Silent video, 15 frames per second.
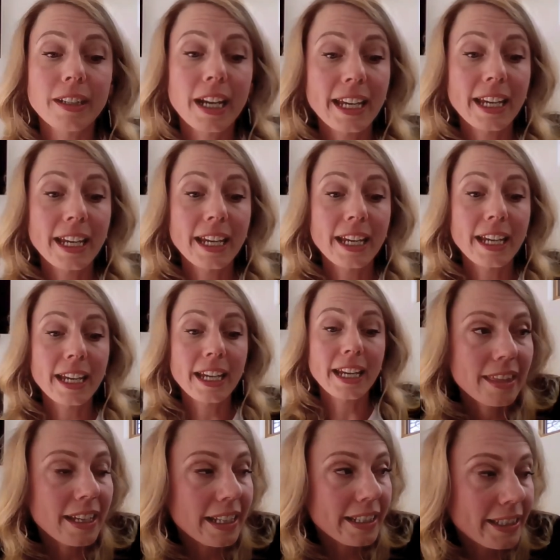right. And I think
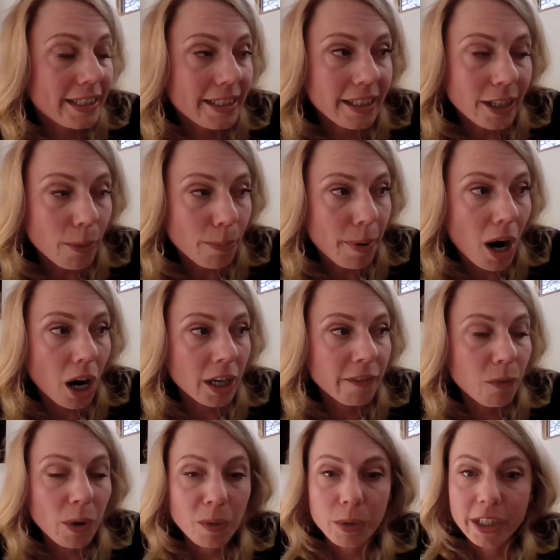that, you know, part of
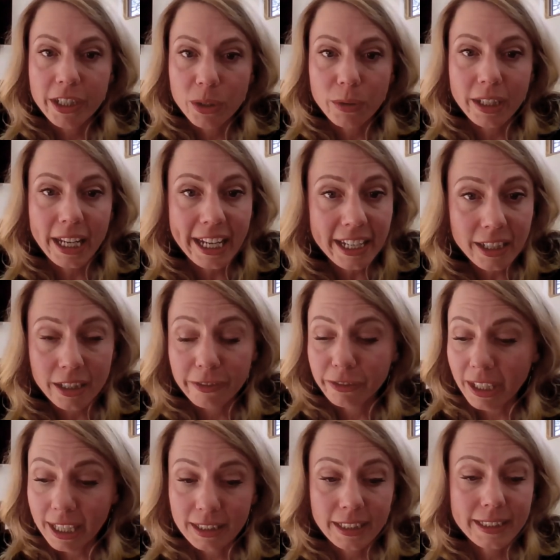what we're doing here,
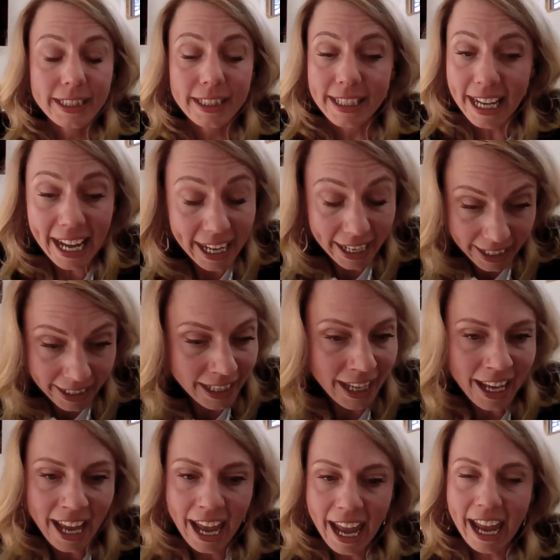frankly, today,
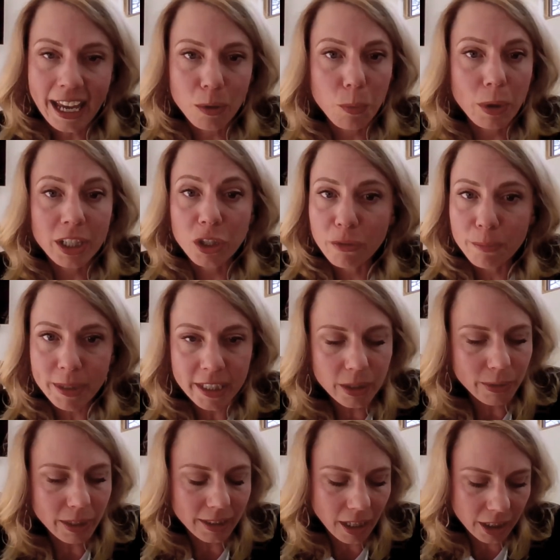and what you've been
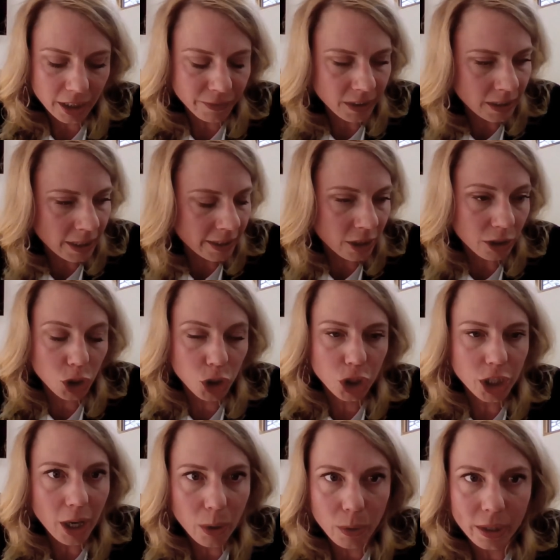doing, Dr. Phil, on your
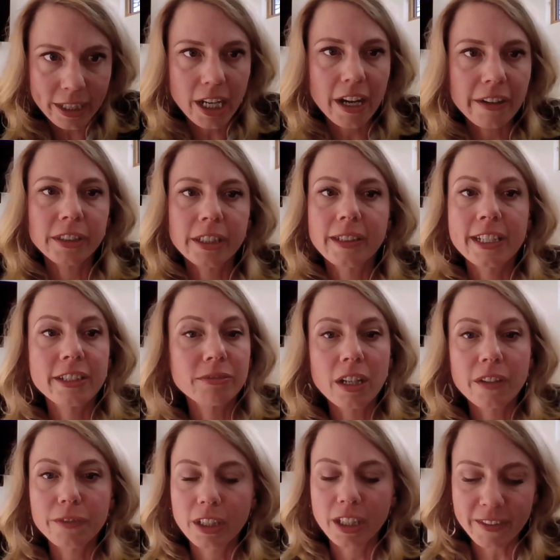show in covering these
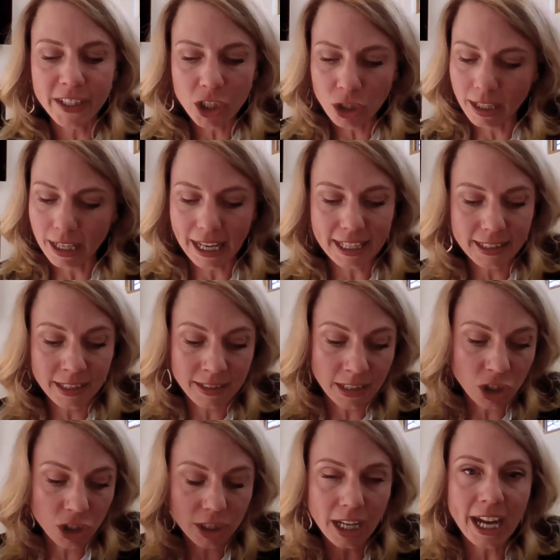wrongful conviction cases
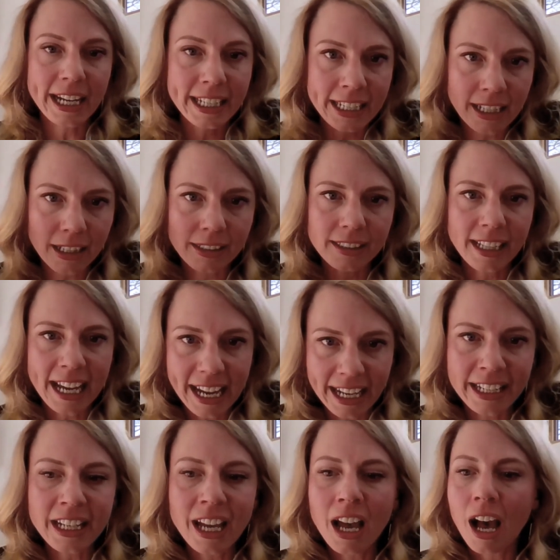is shining a
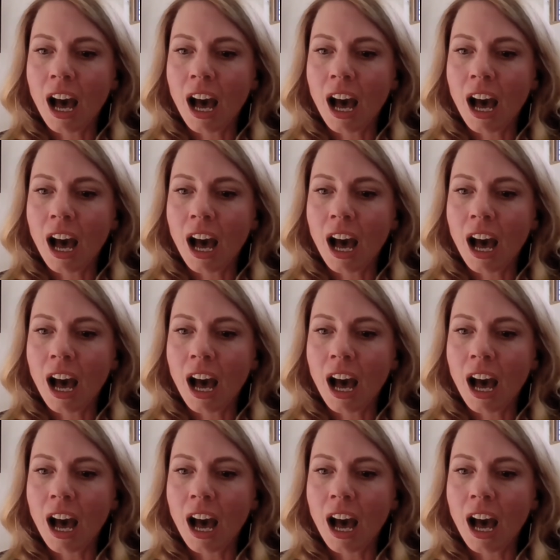light